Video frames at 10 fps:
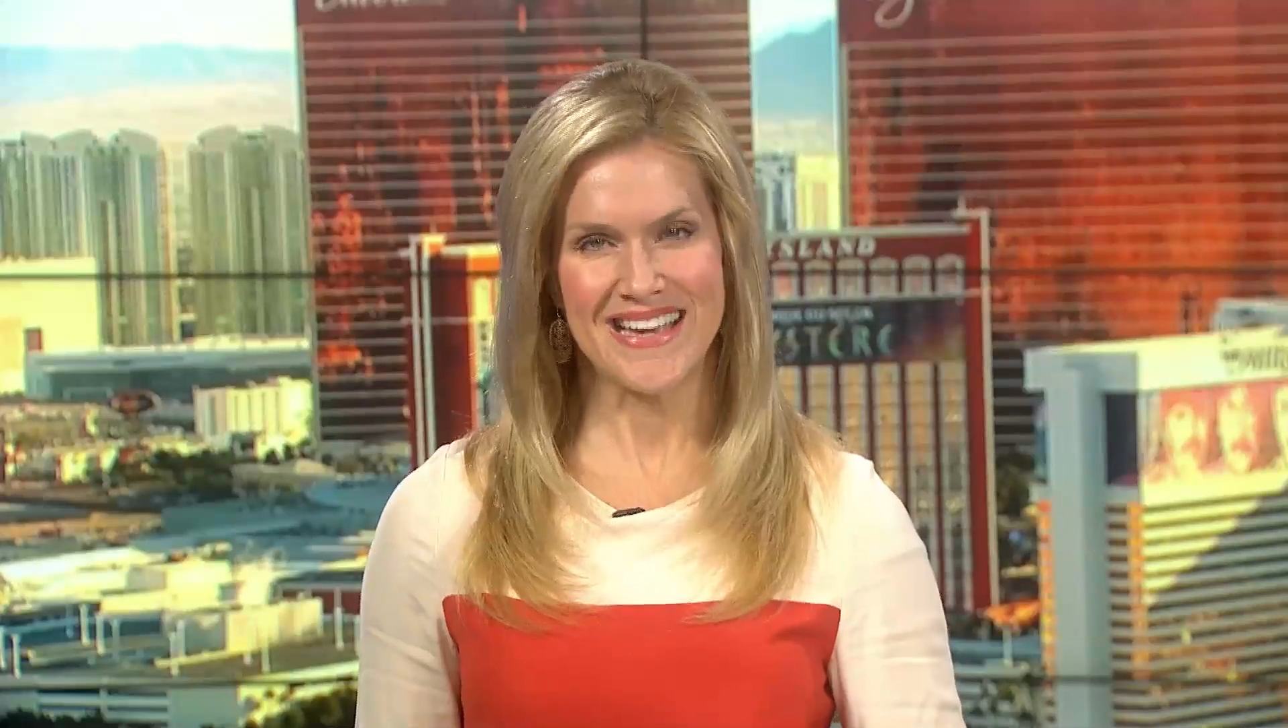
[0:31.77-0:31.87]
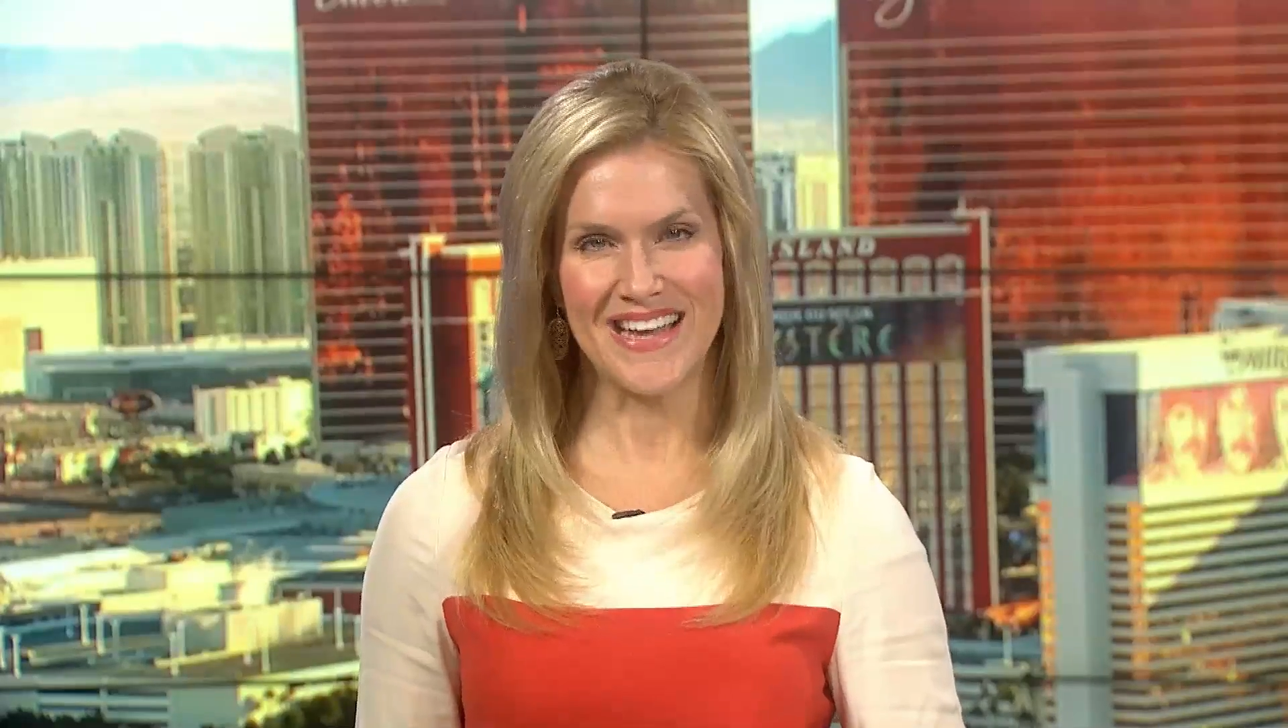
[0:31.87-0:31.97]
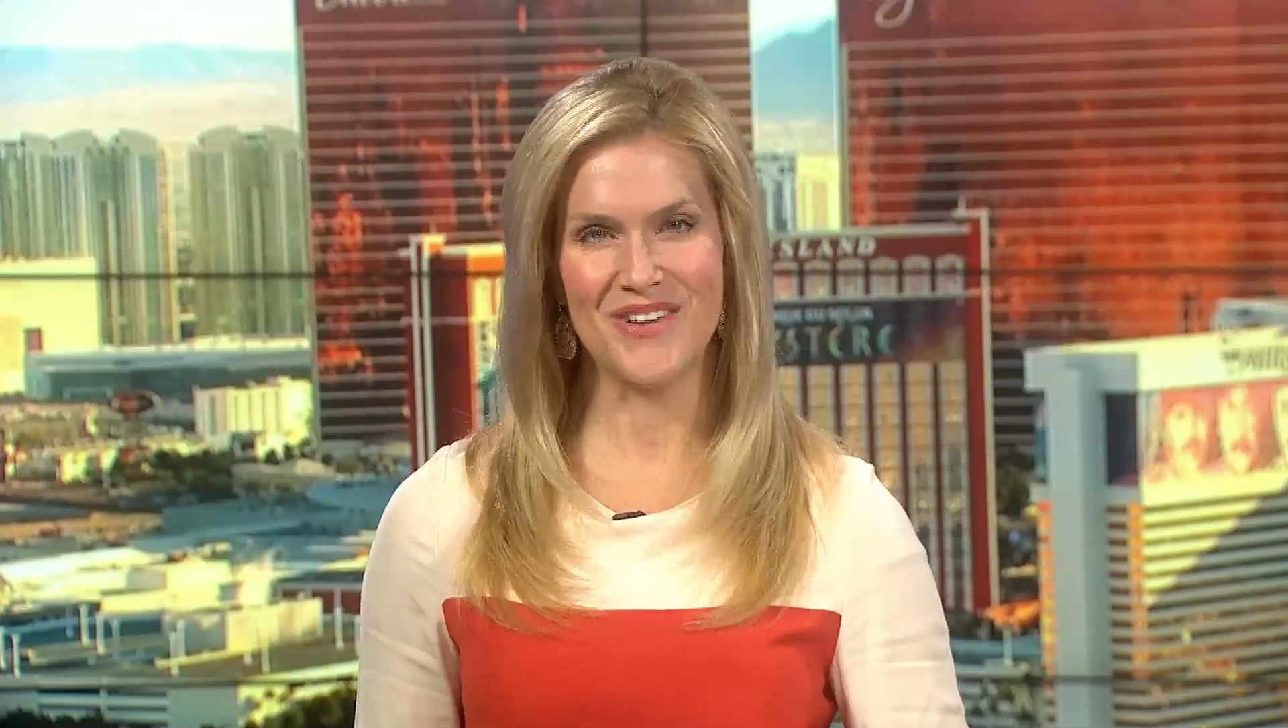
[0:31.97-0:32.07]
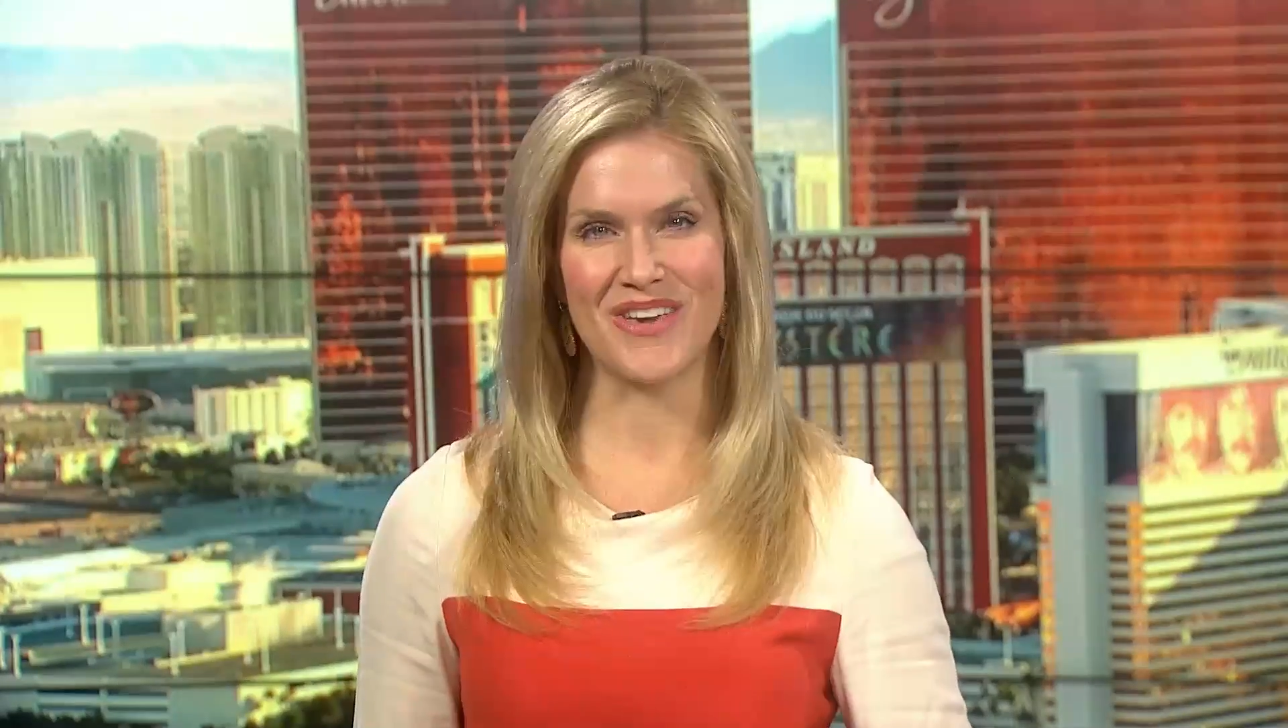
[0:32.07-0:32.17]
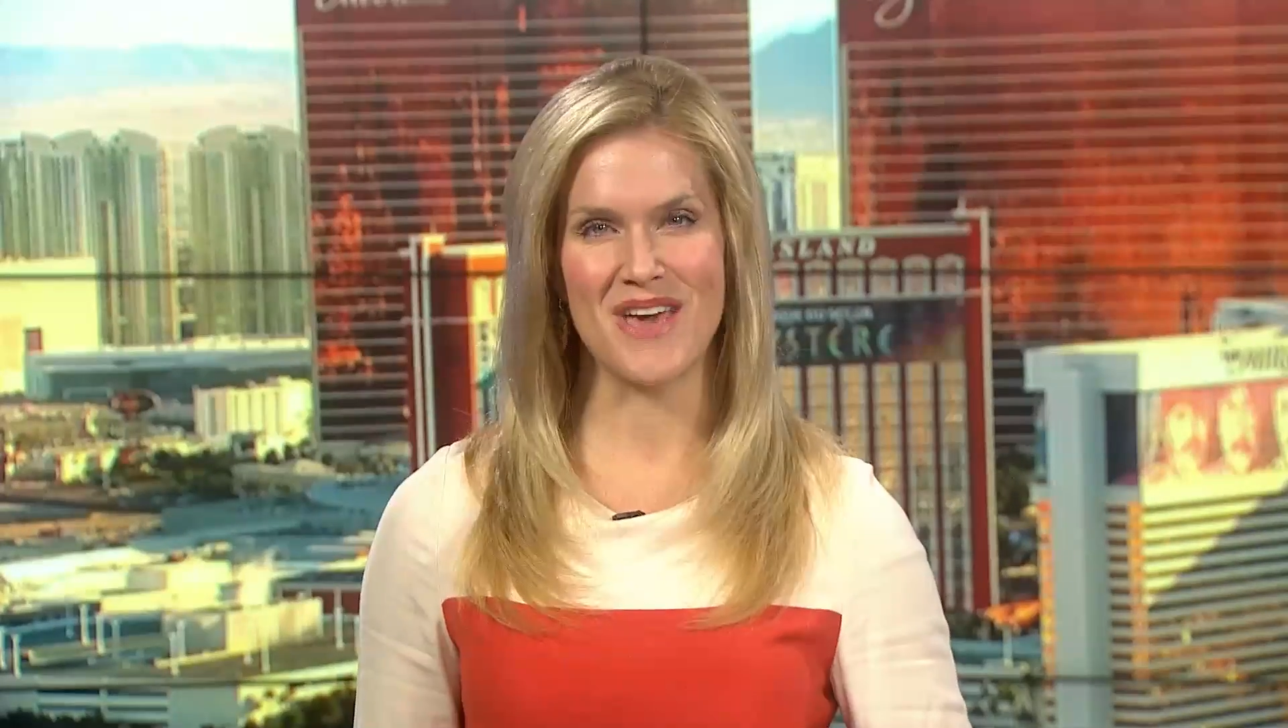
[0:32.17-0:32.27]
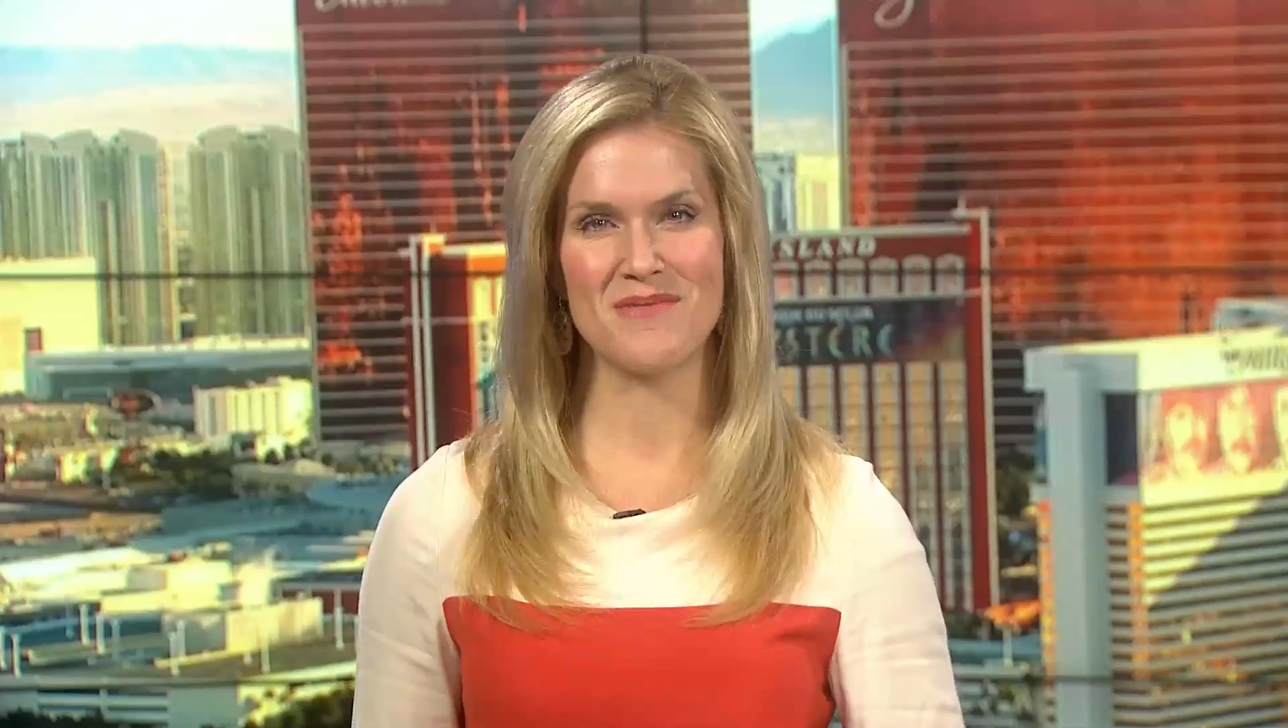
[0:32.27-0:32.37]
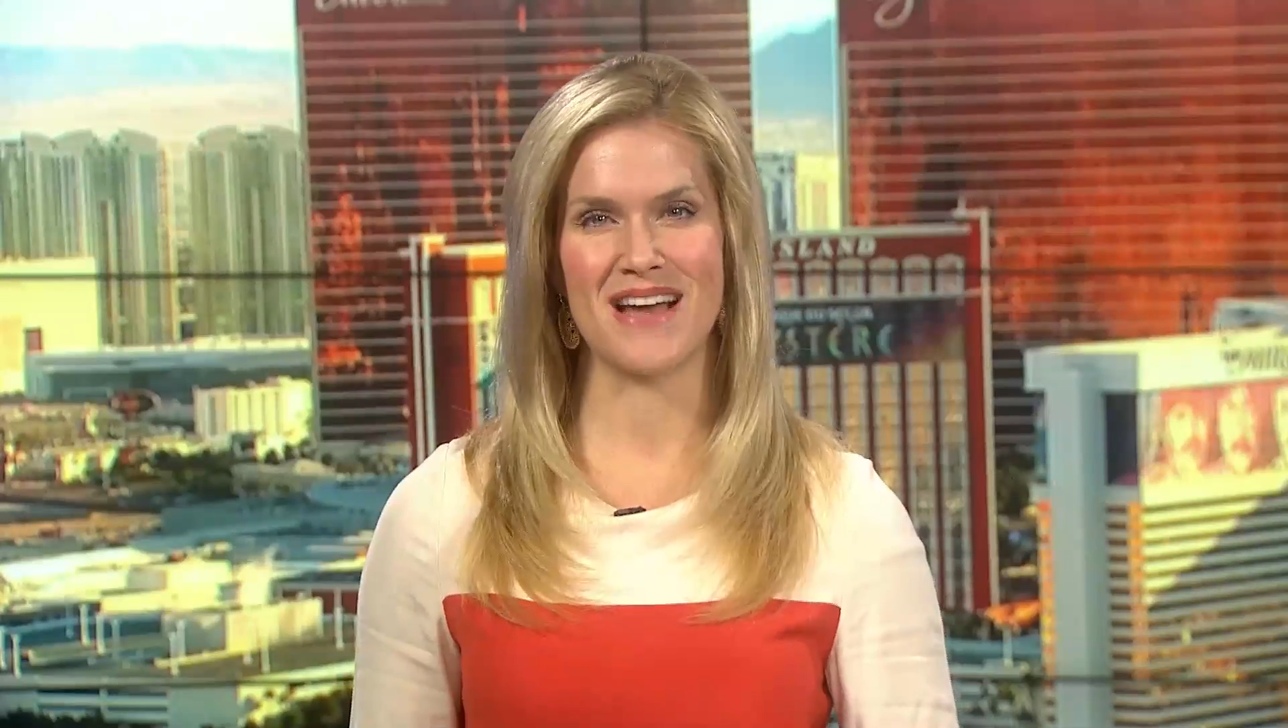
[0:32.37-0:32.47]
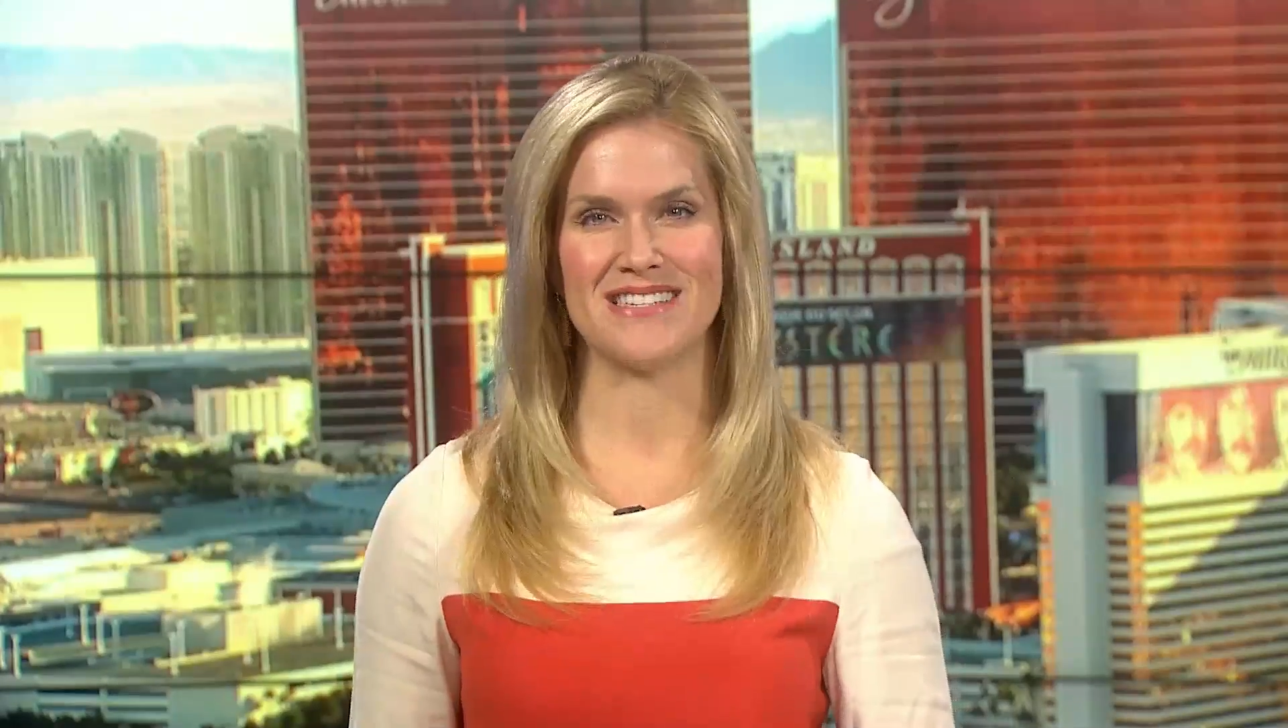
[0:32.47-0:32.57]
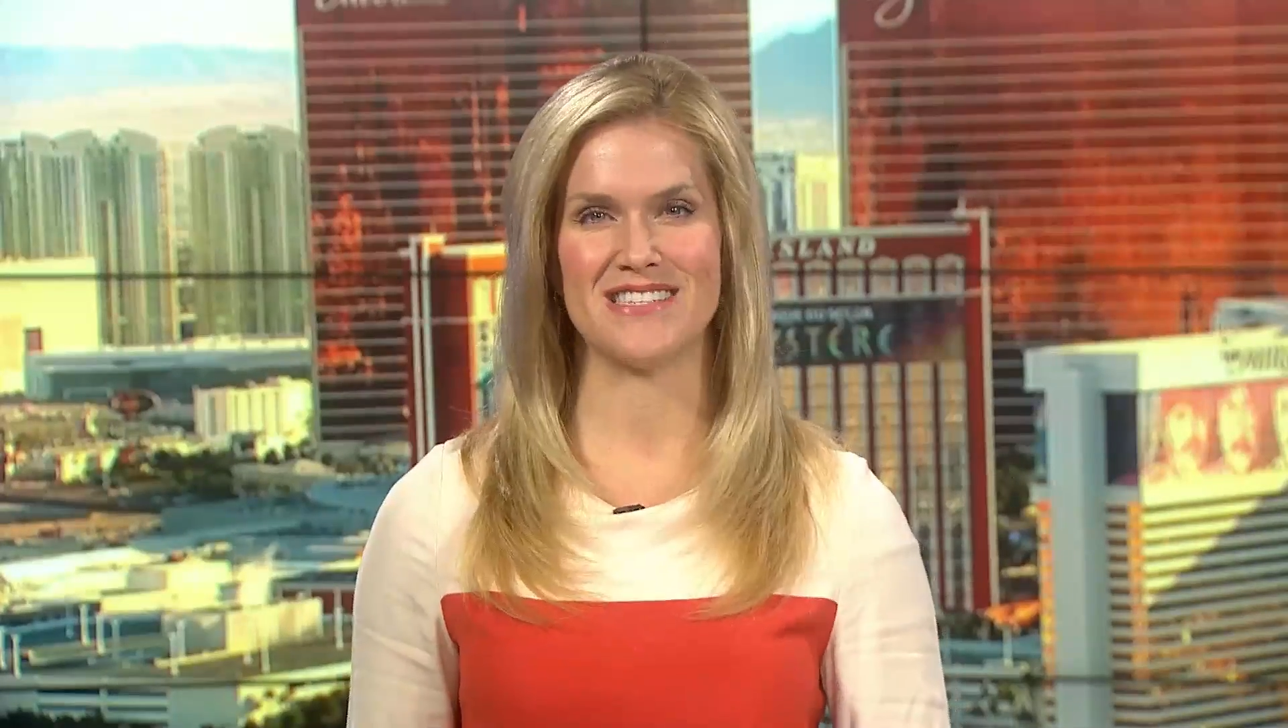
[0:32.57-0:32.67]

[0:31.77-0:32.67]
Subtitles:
Kendall Kim got